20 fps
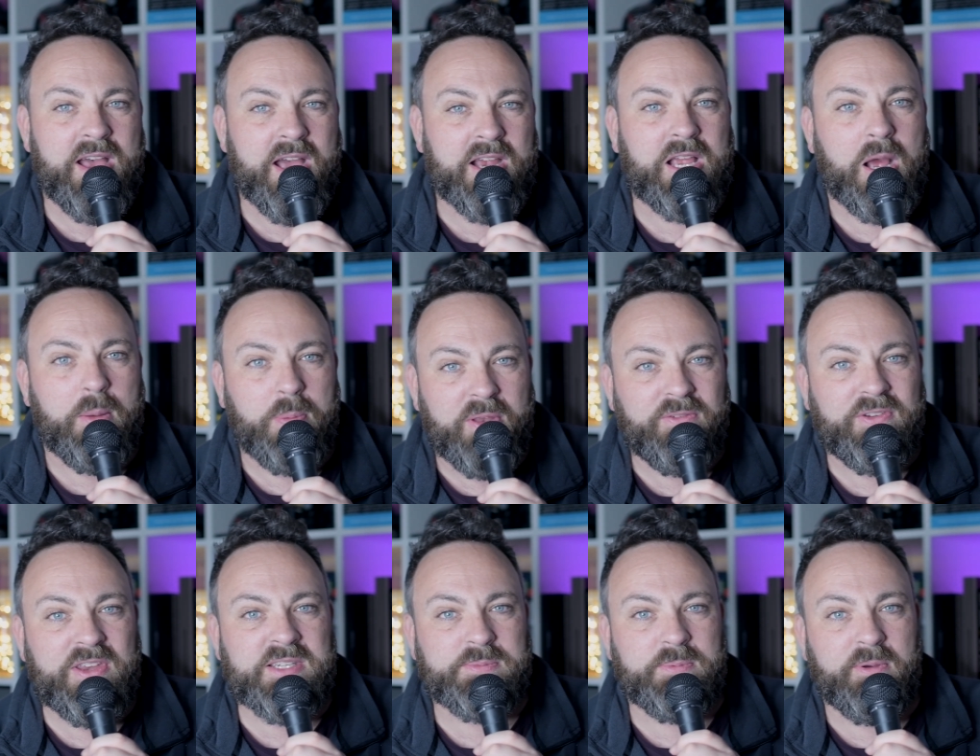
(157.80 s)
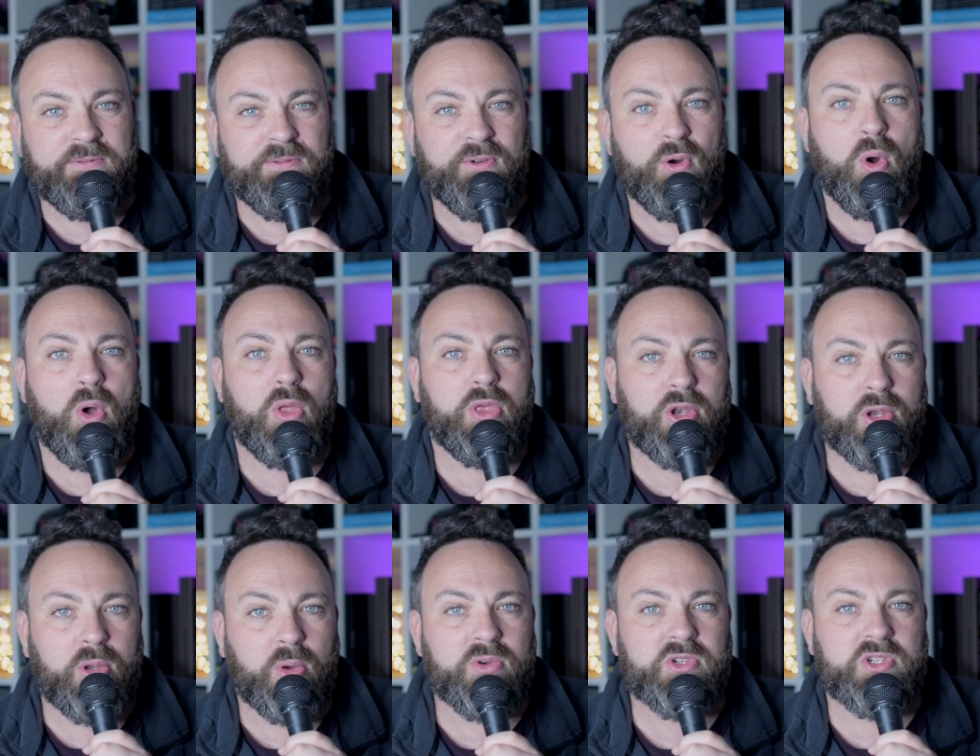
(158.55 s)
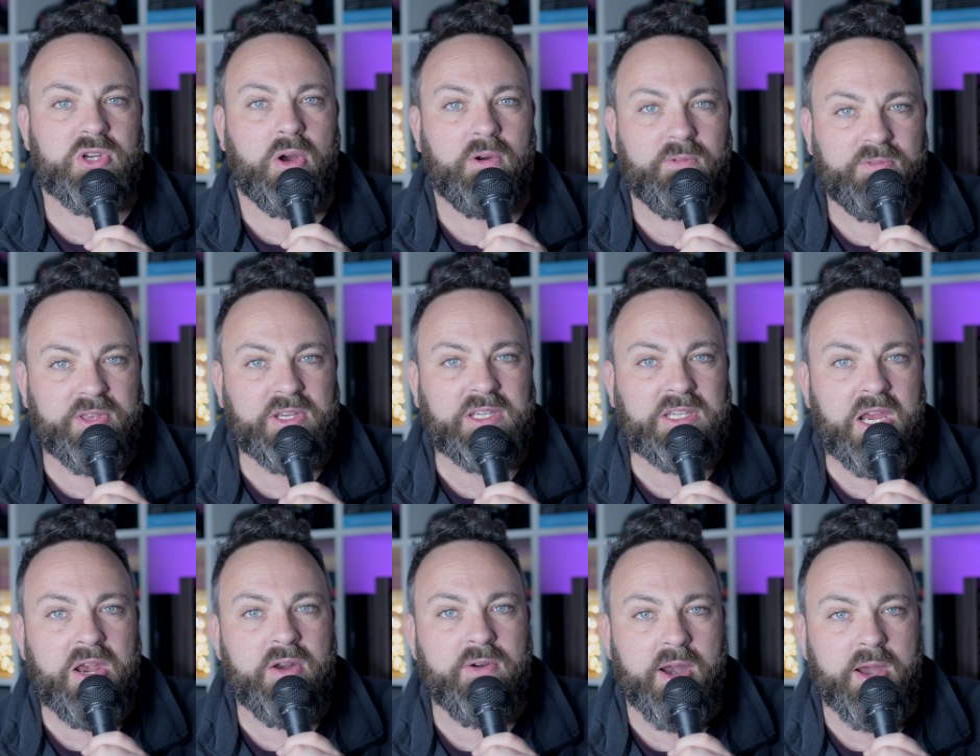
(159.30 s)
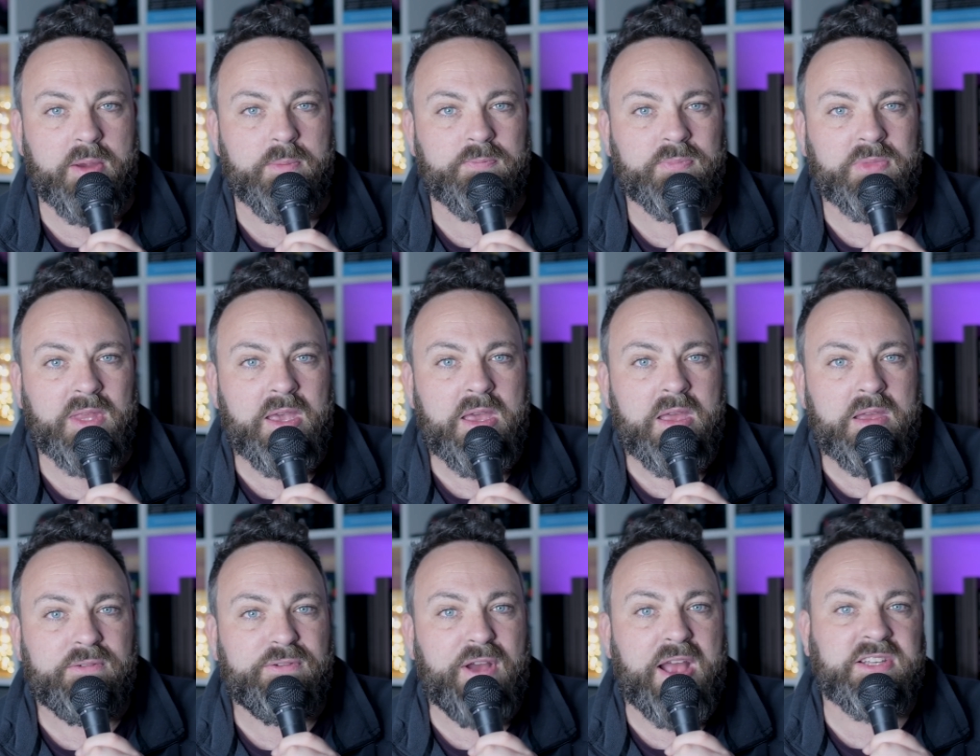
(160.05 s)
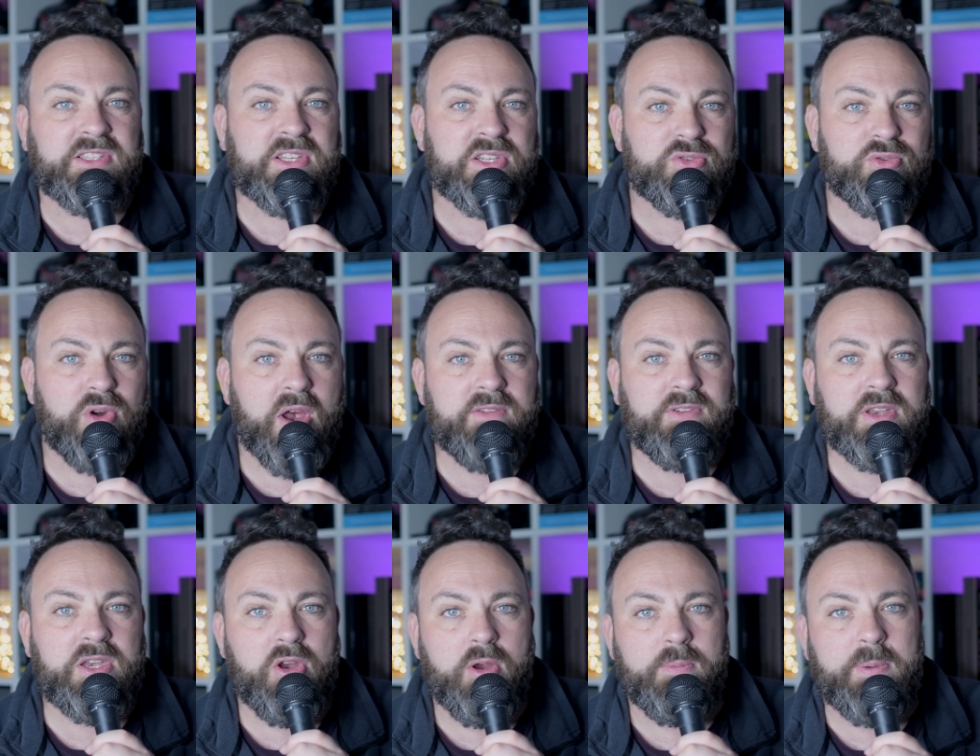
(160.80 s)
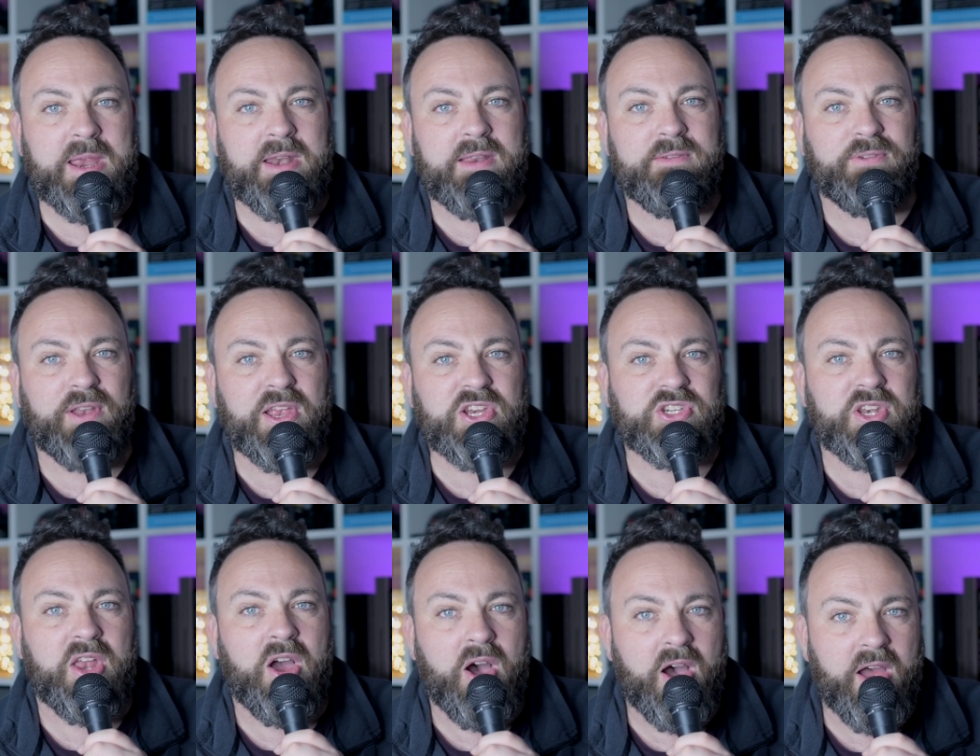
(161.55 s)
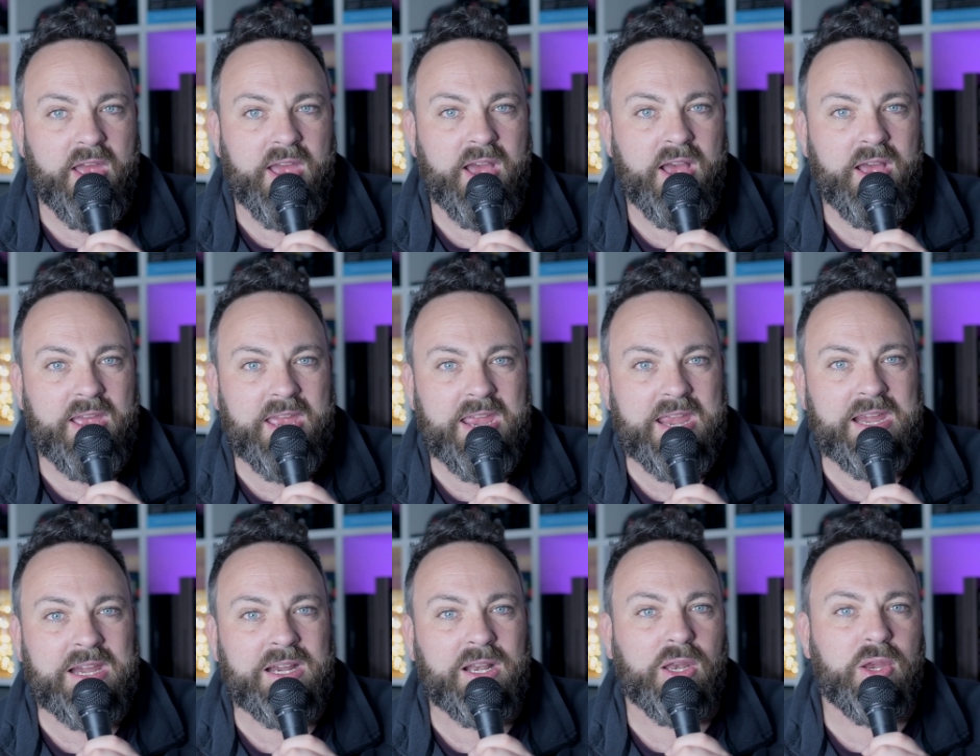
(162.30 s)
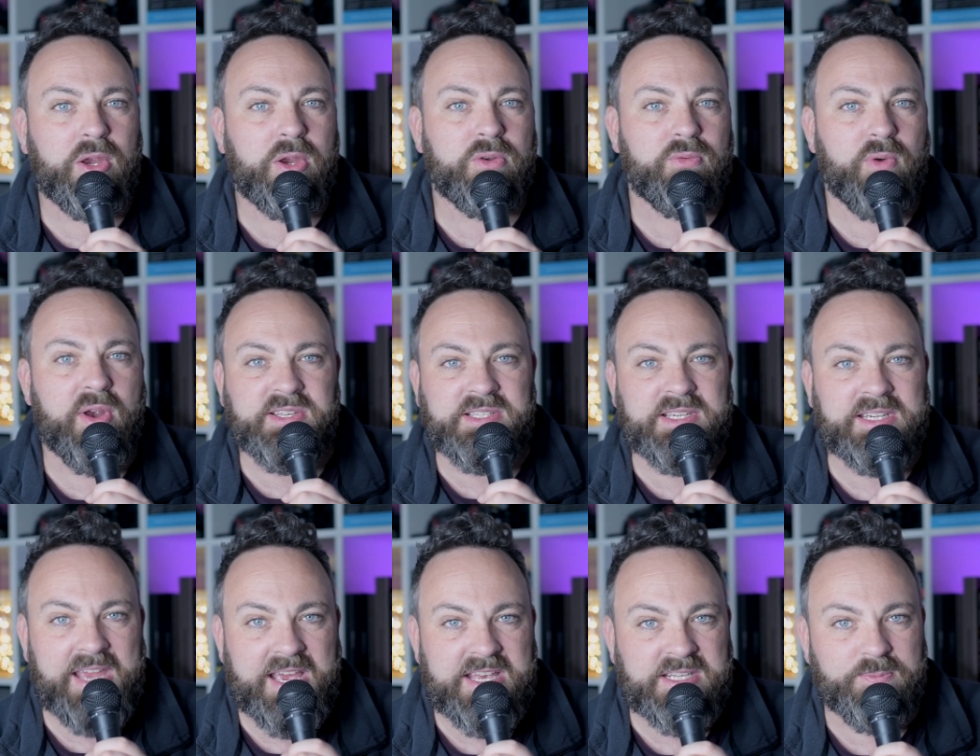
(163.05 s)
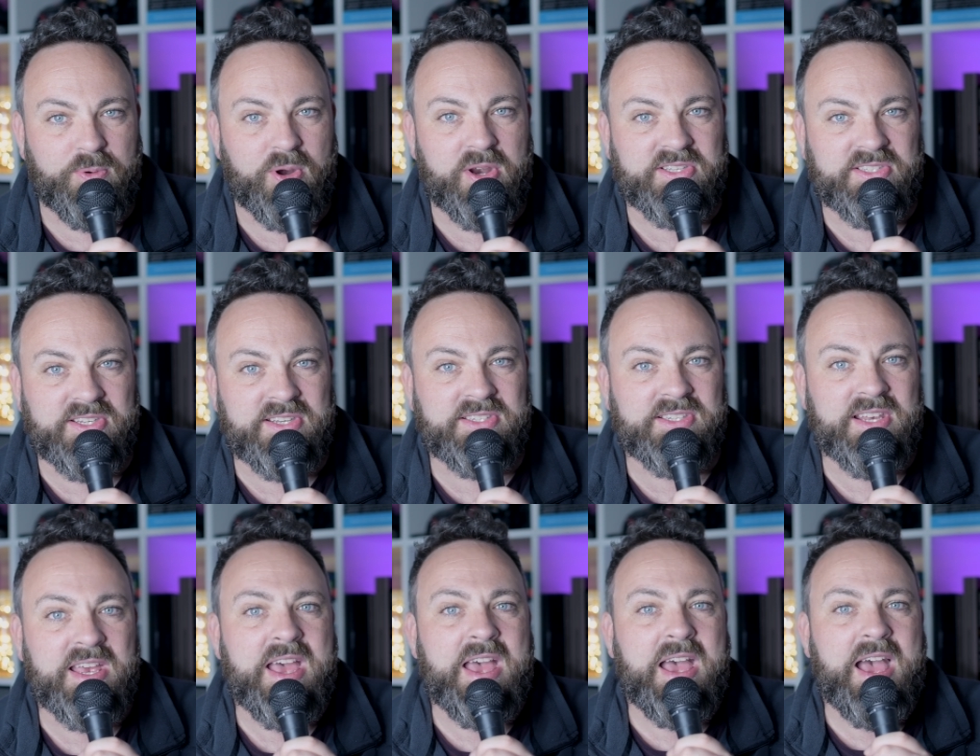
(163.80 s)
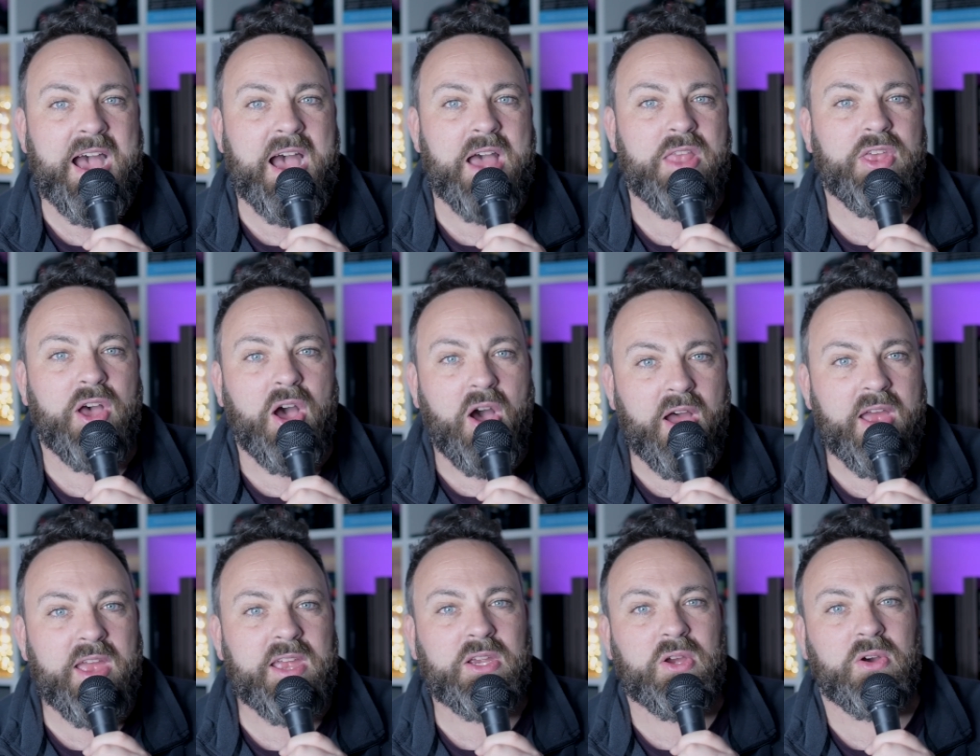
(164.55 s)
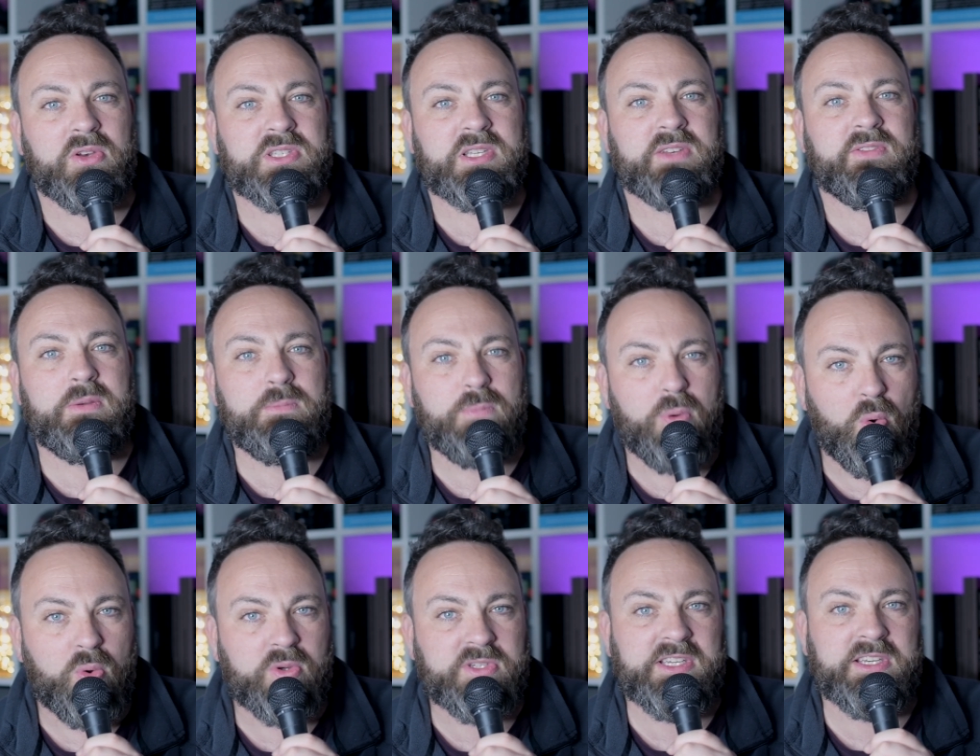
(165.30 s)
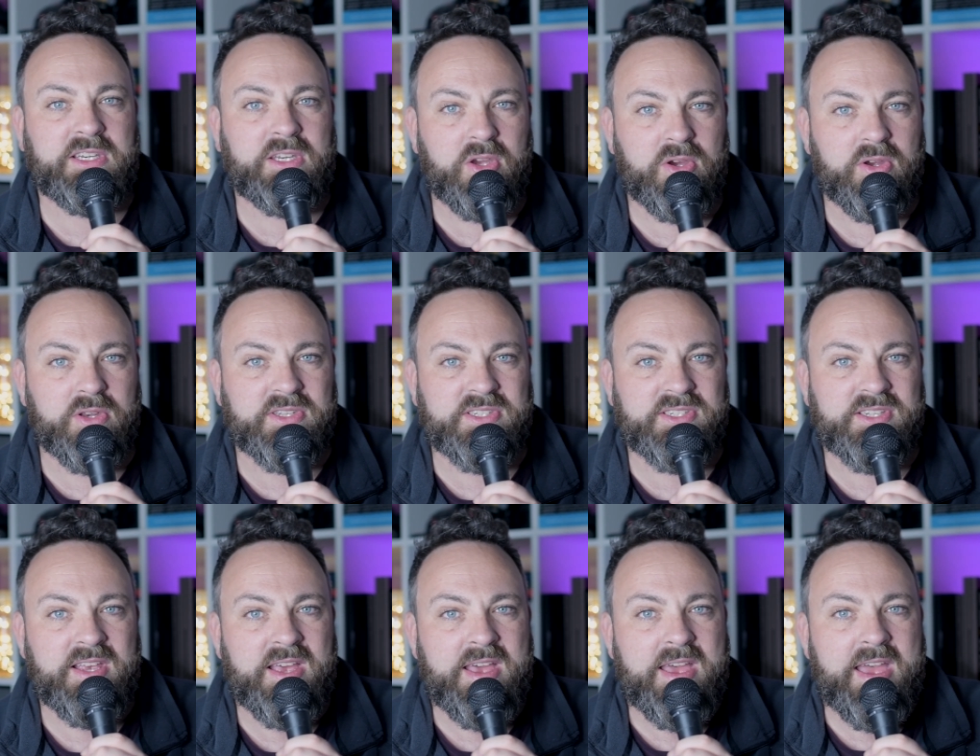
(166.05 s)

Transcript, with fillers: a couple of years before the launch of the euro. Factors driving European inflation higher include rising gas prices and the higher cost of imported goods.